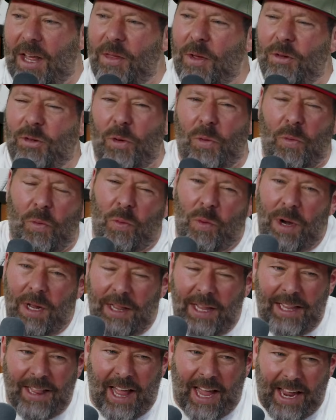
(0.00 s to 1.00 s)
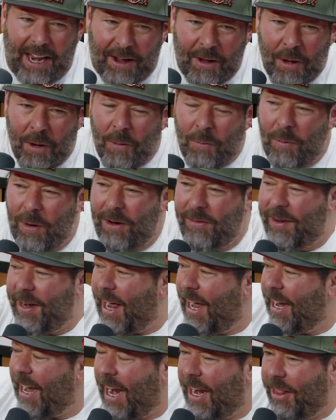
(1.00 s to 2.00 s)
those are really like, what if it?
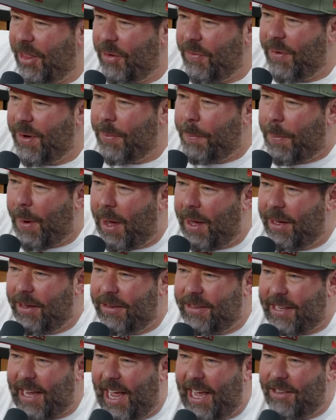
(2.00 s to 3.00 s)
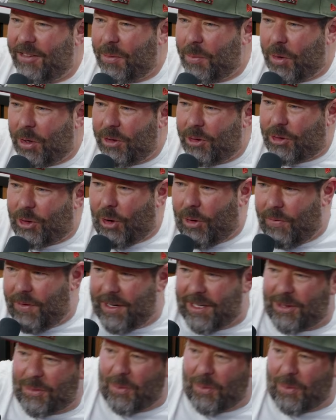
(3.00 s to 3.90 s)
I got a little bit of buzz and some good service.